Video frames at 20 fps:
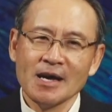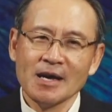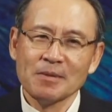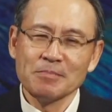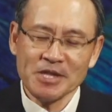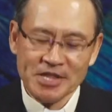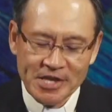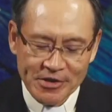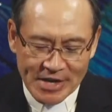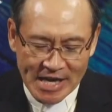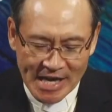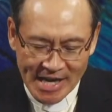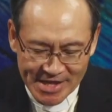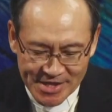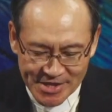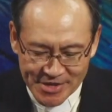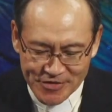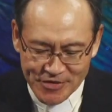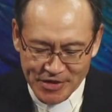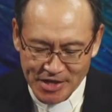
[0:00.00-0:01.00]
But there are
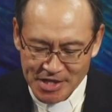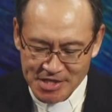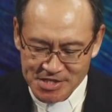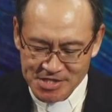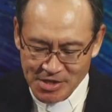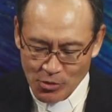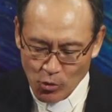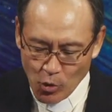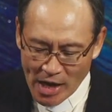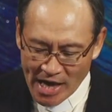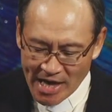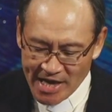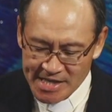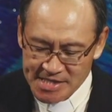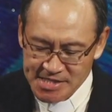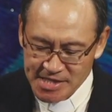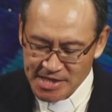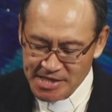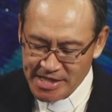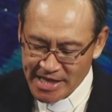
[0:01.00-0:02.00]
other things the
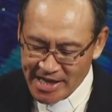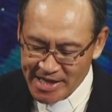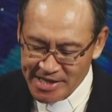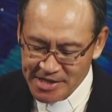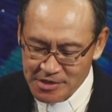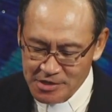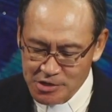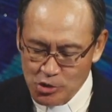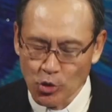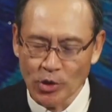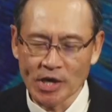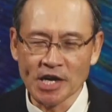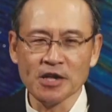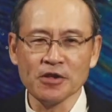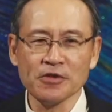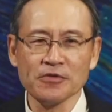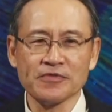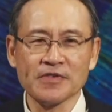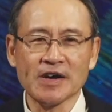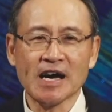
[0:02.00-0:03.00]
wise in Daniel
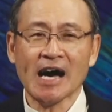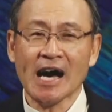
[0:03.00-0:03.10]
12